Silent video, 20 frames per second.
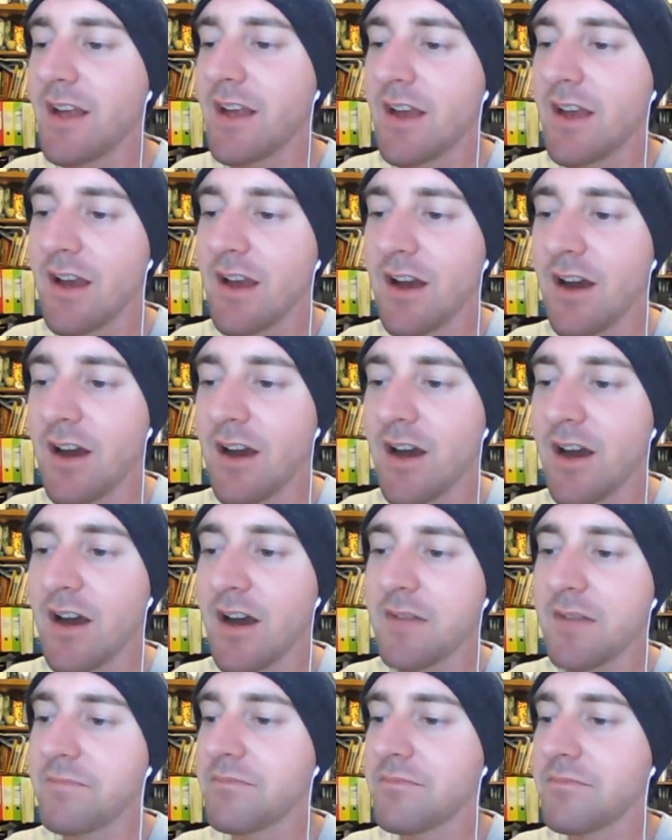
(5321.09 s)

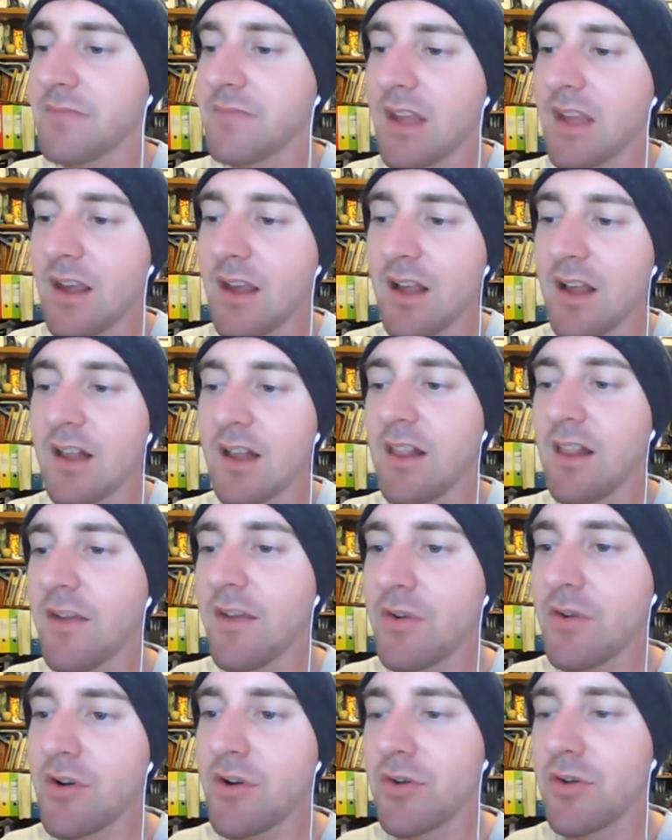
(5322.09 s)
Love
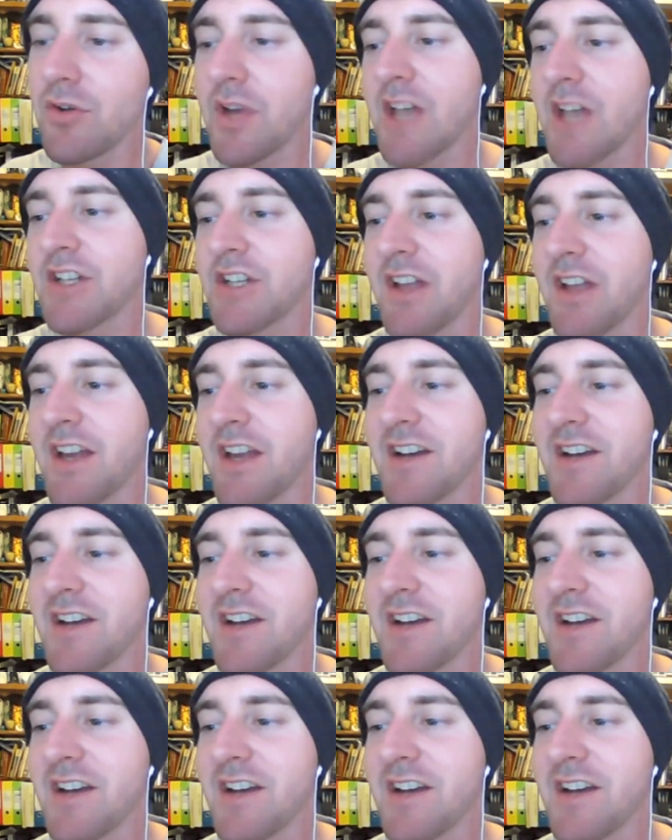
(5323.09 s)
you all. We'll catch you later.